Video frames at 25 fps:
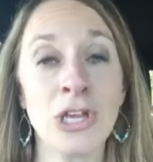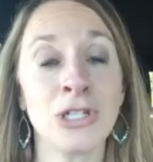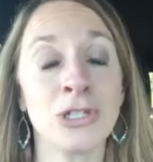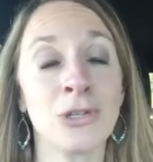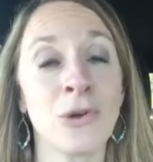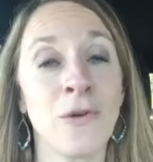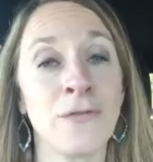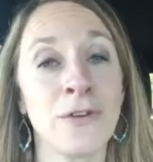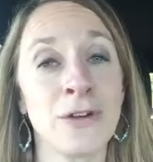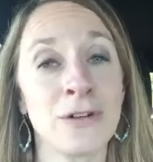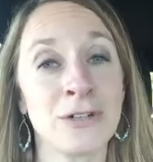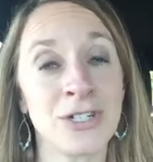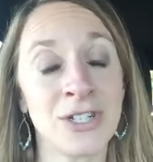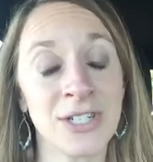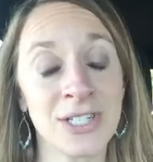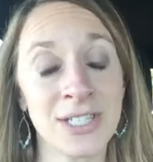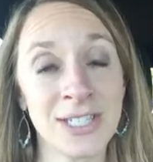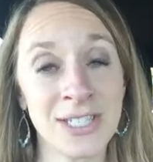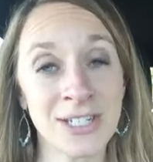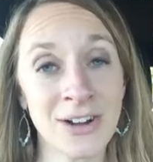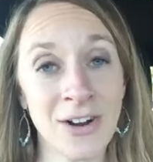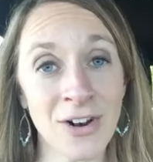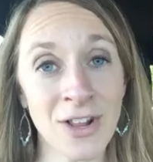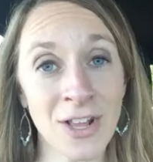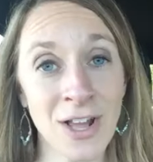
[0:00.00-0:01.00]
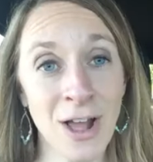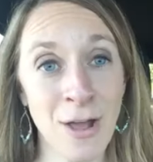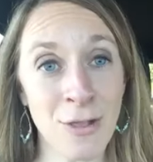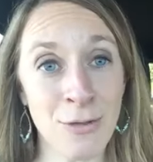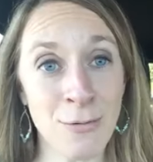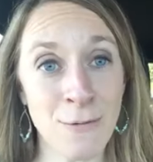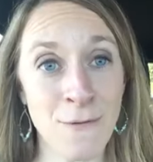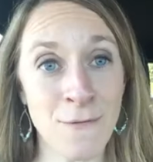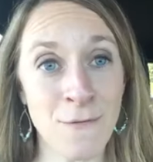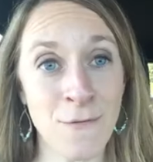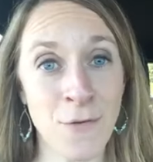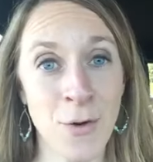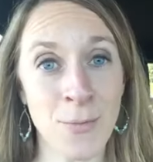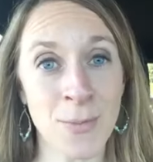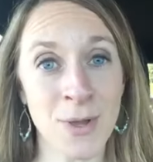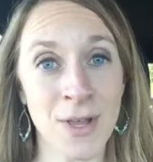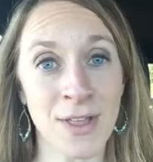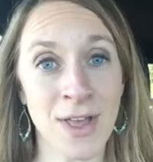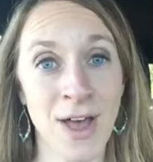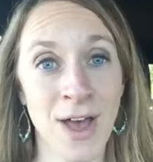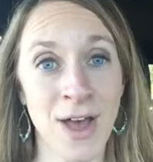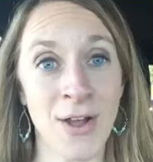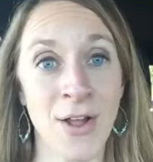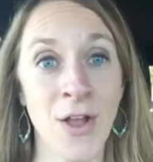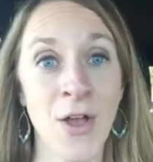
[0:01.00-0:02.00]
So if you're just starting off with
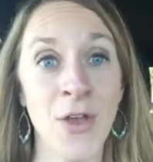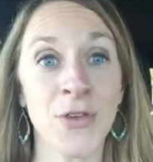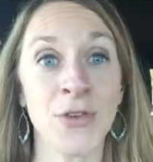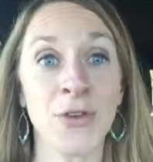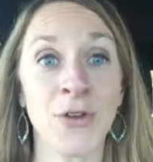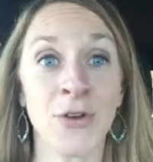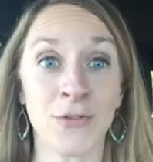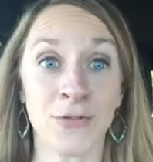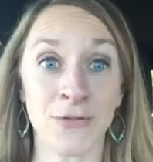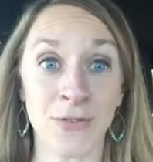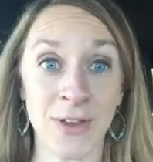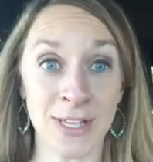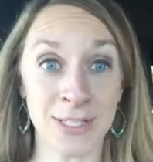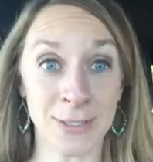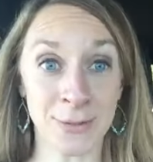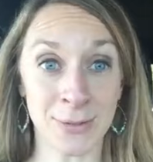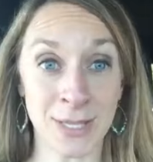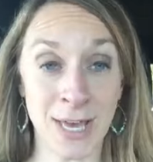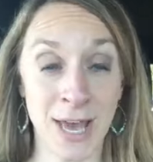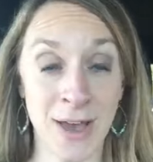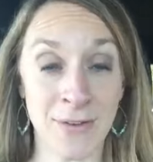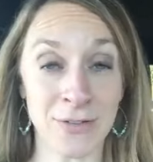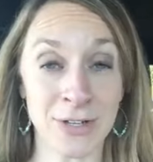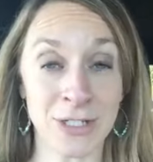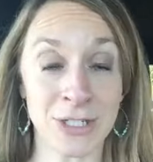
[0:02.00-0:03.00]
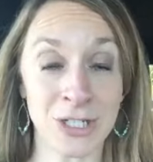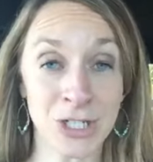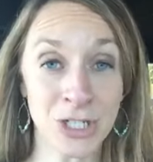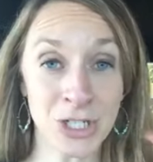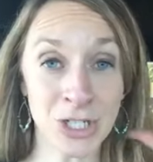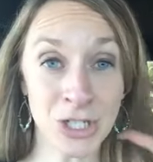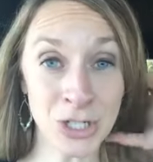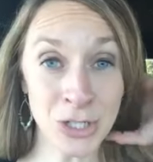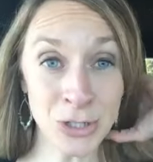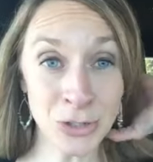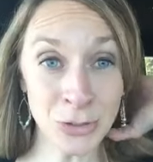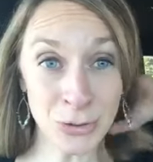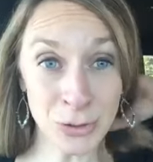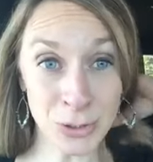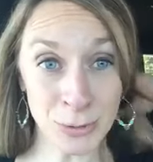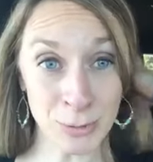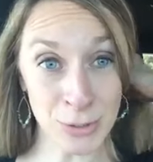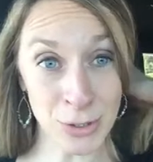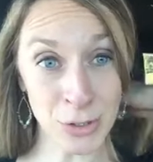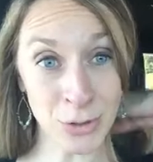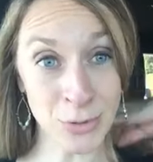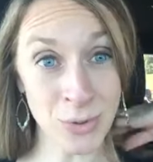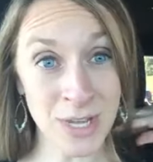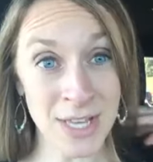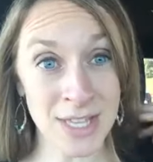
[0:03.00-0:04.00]
formula, you're faced with having to choose
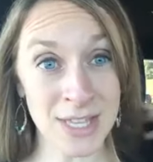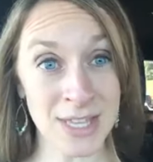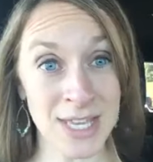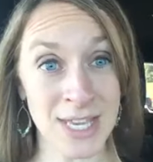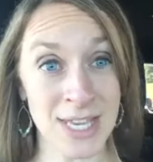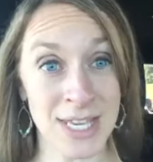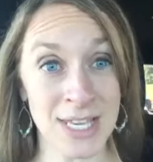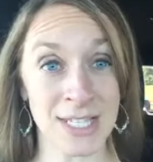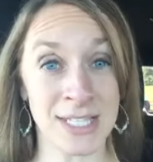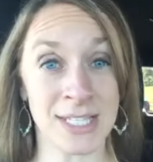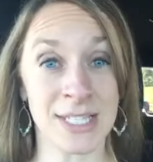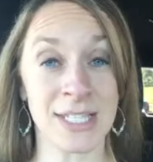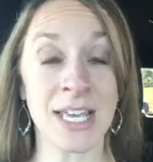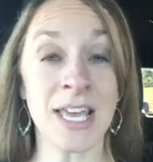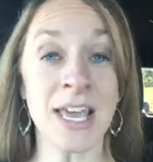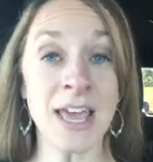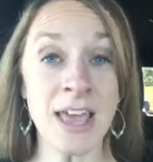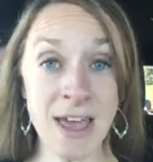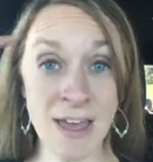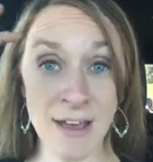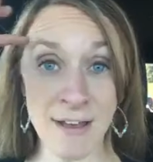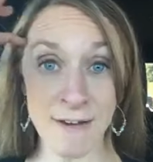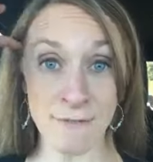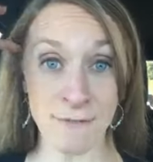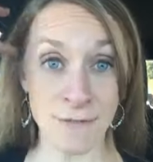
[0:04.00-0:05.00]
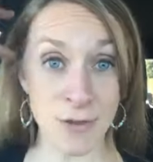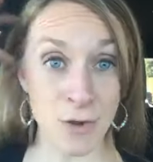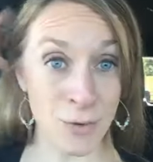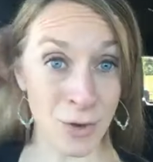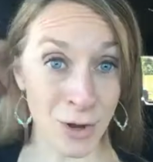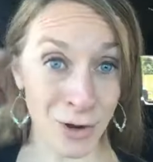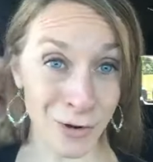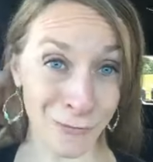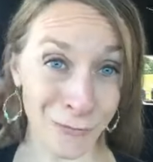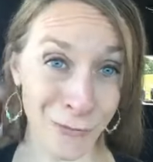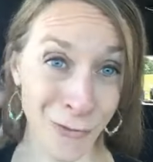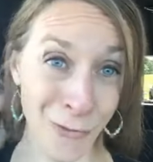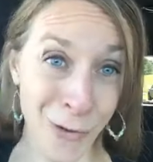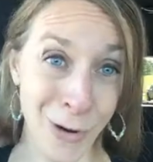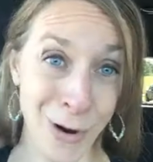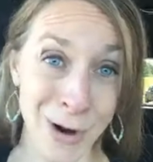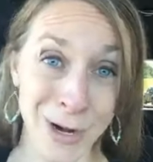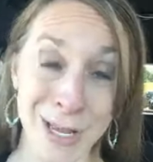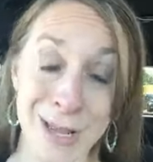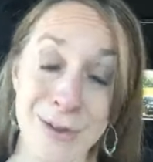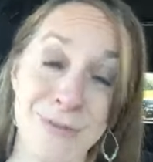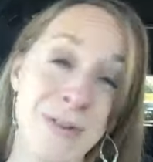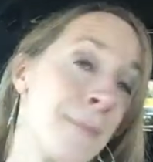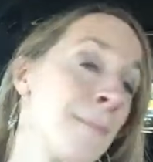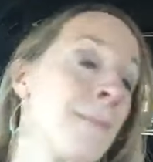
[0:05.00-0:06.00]
between these if you can afford
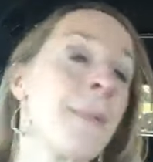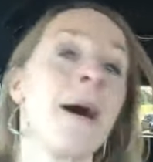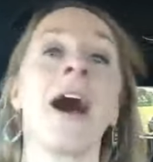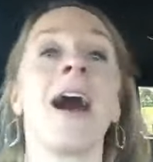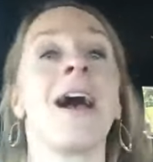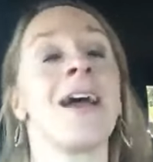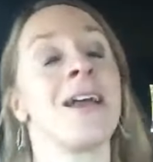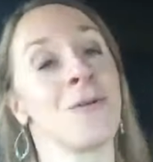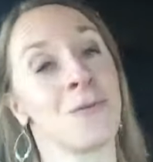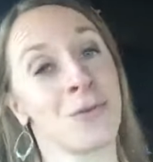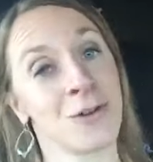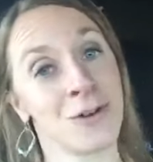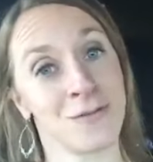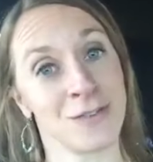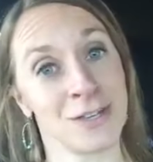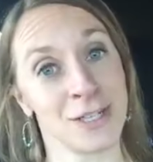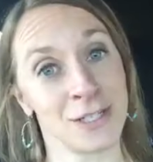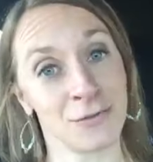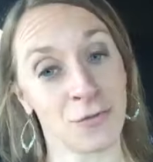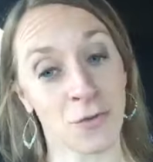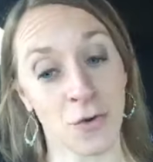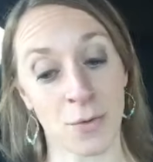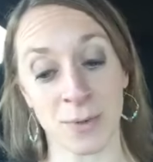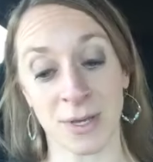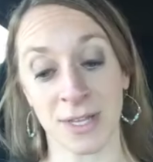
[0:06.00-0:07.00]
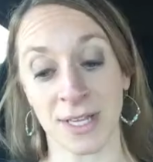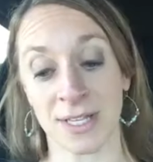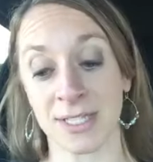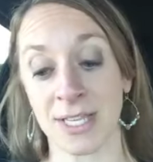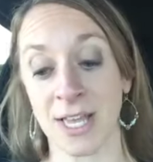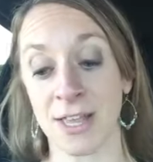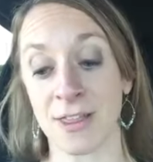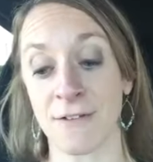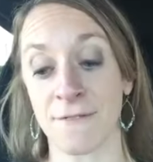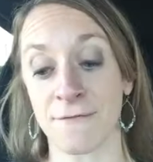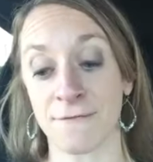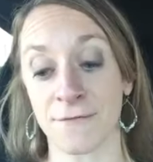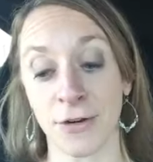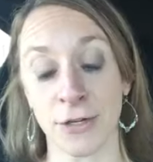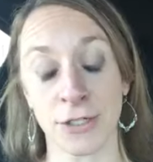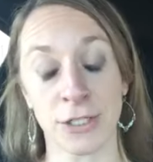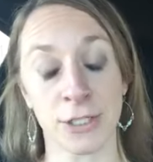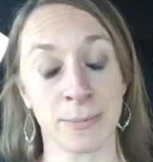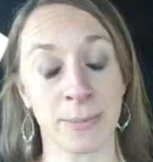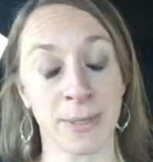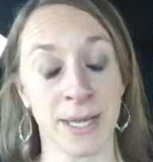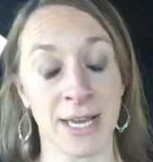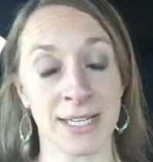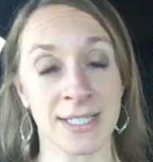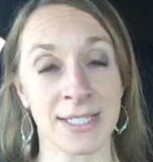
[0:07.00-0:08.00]
even buying one of these formulas in the
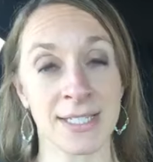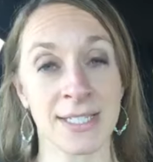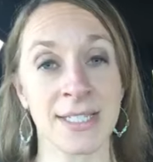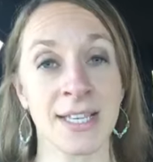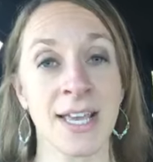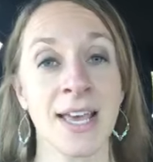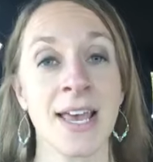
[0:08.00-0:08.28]
first place.